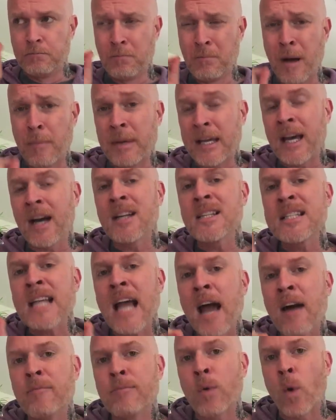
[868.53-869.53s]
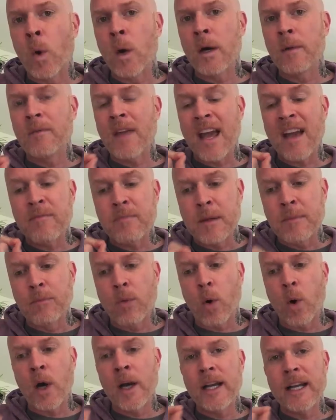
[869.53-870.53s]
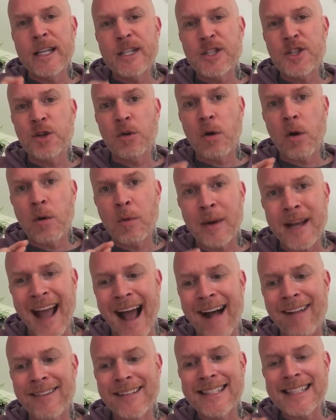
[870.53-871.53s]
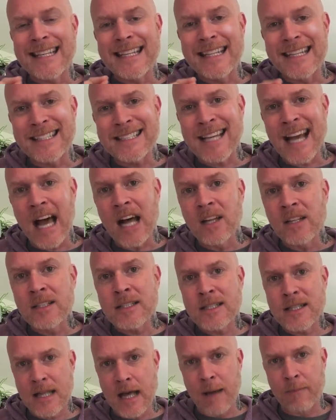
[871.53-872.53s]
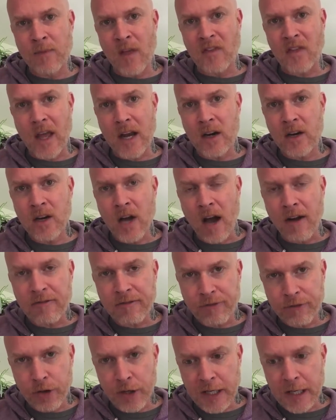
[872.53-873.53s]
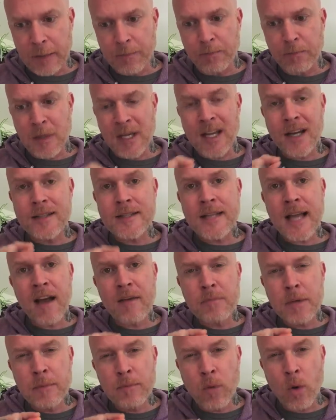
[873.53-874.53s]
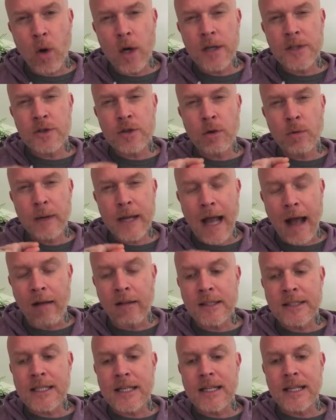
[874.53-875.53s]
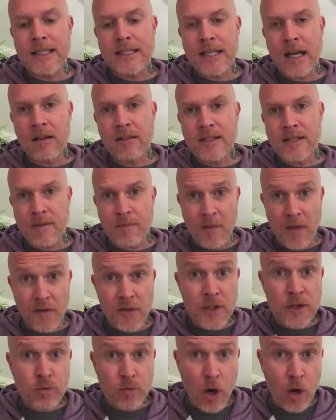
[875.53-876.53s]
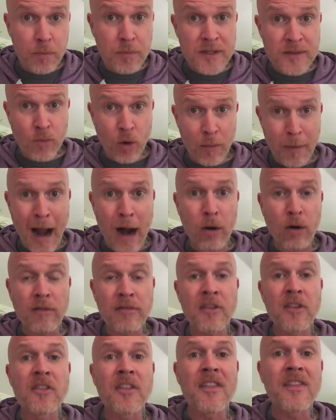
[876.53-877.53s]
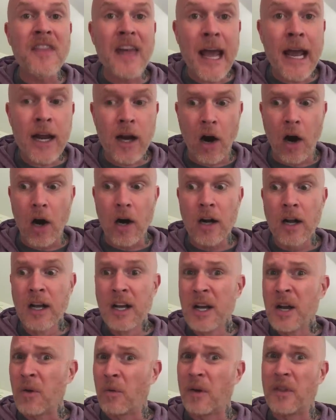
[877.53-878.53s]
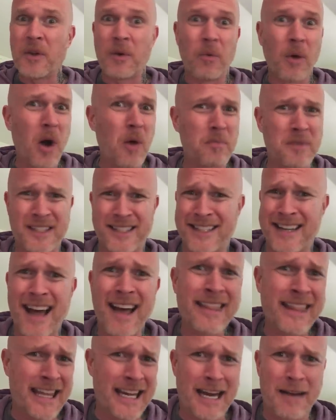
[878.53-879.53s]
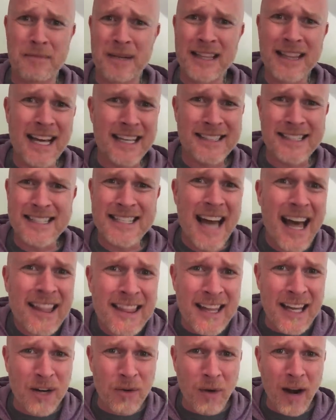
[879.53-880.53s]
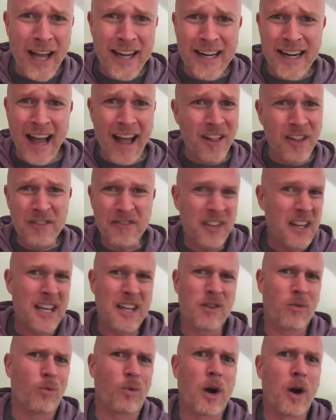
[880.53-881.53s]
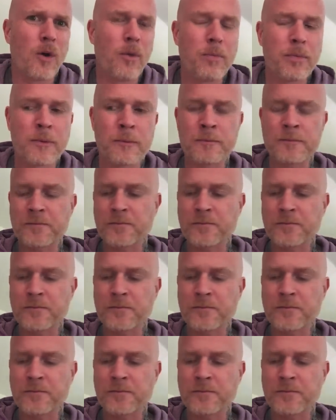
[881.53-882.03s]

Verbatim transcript: But because they have born they have been born into a reality that tells them that they are not free, because they have been born into a reality that tells them that this rope is more powerful than they are, when the rope is nothing. I mean, that's nothing, right? An elephant and a rope.